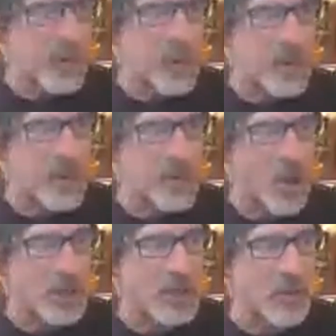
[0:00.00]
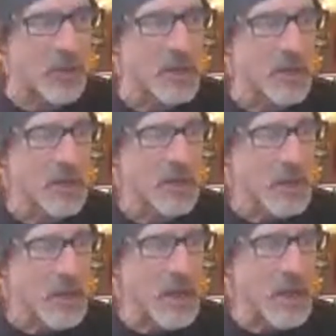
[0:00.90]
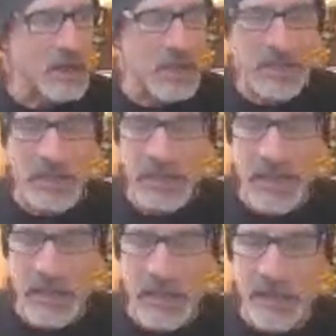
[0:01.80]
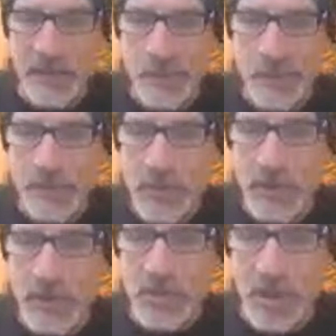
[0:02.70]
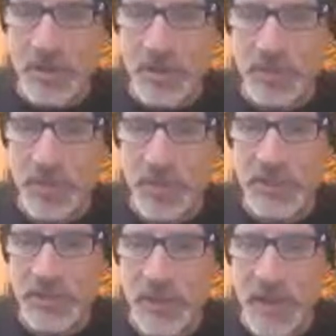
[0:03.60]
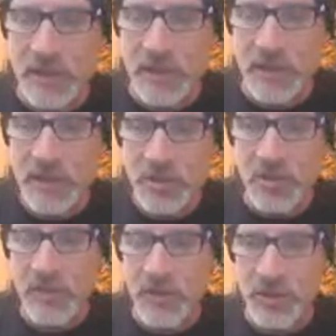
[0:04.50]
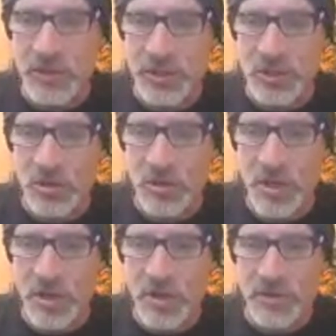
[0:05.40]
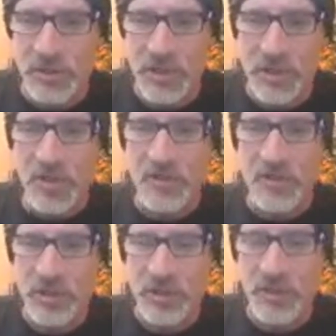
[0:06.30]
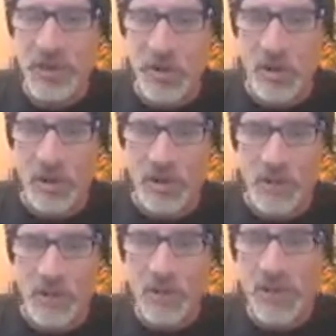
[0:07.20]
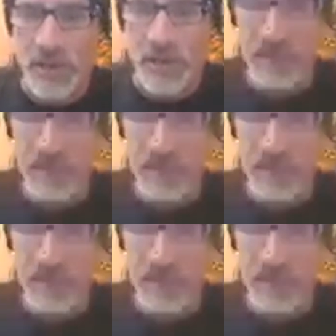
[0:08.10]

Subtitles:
We hung out down in Hollywood, Disneyland. We went to all those places, man. Universal Studios. It was super cool. We were just like